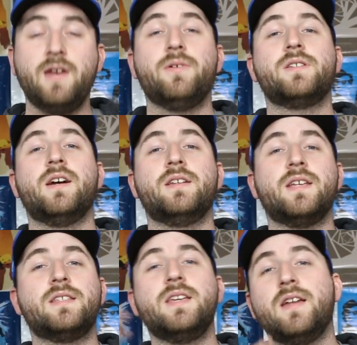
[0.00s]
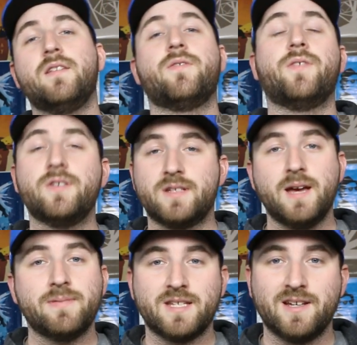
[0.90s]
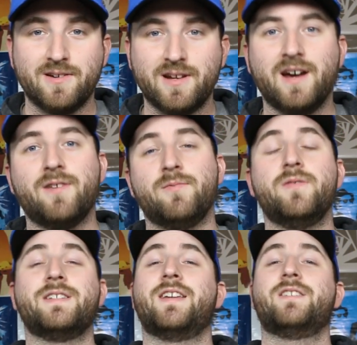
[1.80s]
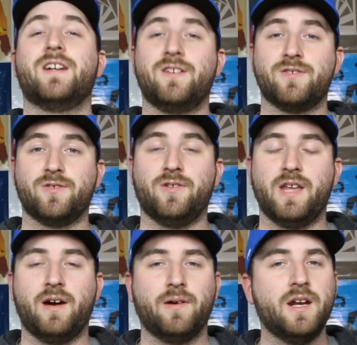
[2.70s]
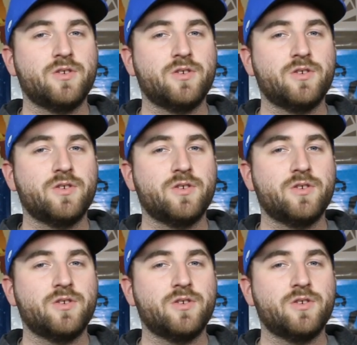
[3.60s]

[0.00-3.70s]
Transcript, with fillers: Anyways, guys, that's the end of the first episode of Movies That Are 10 Years Old Now.